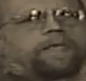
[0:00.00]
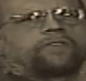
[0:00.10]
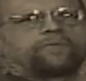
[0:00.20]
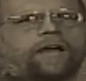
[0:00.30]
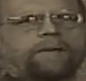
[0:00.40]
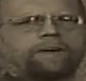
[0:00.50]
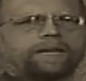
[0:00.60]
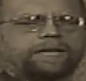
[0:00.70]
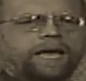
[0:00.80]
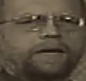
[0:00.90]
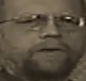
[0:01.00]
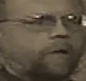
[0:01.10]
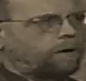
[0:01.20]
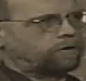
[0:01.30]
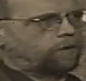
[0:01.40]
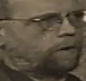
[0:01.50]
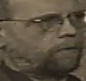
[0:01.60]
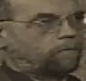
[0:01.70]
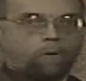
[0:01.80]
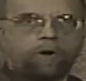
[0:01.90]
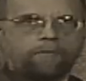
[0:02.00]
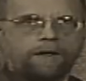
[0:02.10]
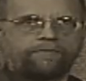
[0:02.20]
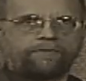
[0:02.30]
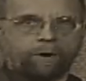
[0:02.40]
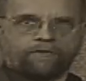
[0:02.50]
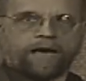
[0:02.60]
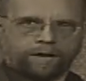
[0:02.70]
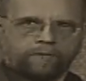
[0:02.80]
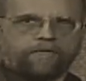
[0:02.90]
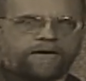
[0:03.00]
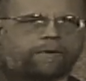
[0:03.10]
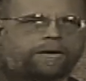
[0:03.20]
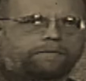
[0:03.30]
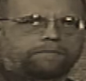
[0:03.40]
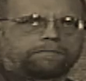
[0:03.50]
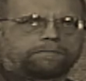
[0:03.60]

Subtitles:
And these fragmented texts are sort of more valuable that way.